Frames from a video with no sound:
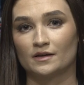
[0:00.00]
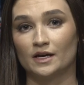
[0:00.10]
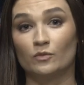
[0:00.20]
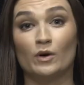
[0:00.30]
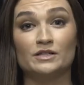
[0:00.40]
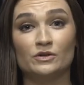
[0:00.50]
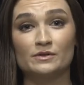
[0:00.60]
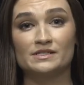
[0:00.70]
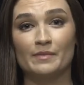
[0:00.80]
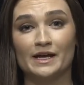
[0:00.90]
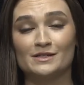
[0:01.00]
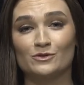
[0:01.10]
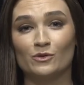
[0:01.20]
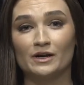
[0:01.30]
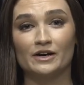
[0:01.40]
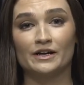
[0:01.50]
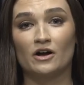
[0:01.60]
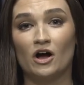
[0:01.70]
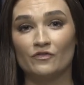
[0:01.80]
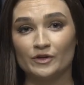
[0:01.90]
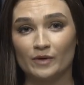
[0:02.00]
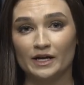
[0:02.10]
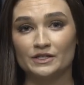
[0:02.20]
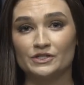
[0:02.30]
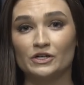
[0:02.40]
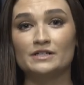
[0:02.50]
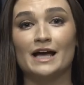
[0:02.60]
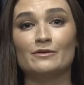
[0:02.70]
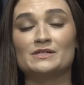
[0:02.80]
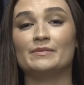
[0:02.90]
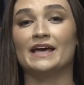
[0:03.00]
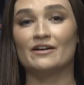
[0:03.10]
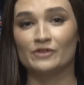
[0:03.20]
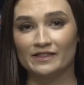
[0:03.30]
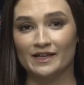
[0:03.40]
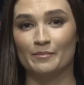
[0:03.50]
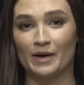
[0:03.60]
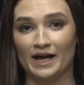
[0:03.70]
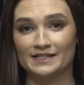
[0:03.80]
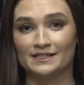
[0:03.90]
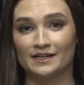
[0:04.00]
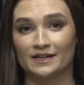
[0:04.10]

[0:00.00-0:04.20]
And one Tulsa man's ordinary coffee run turned out to be everything but.